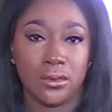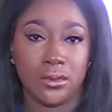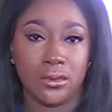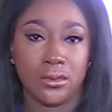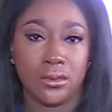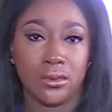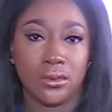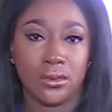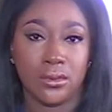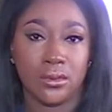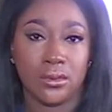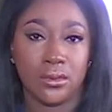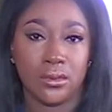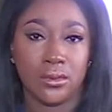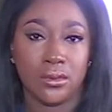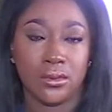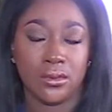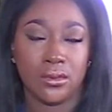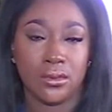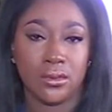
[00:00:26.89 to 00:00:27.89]

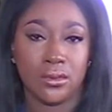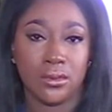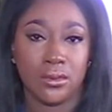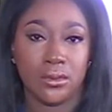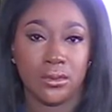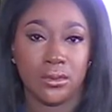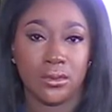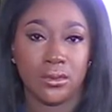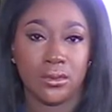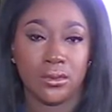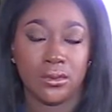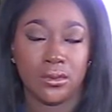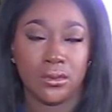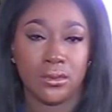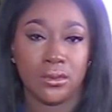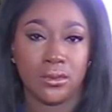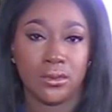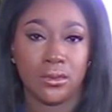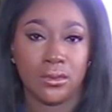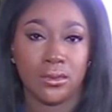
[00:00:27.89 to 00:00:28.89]

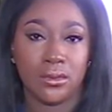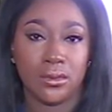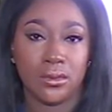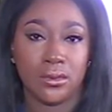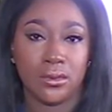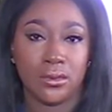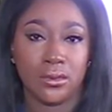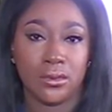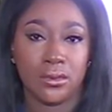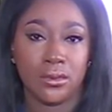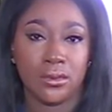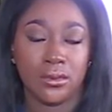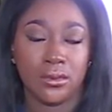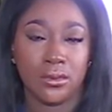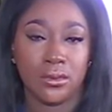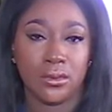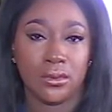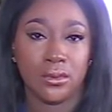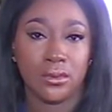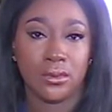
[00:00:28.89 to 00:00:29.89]

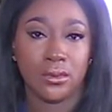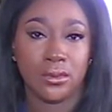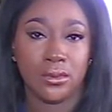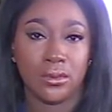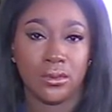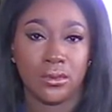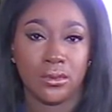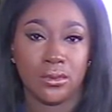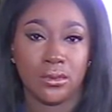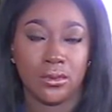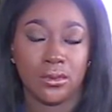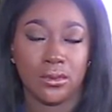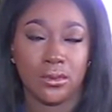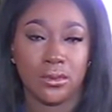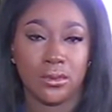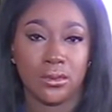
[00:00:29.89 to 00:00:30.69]
(silent)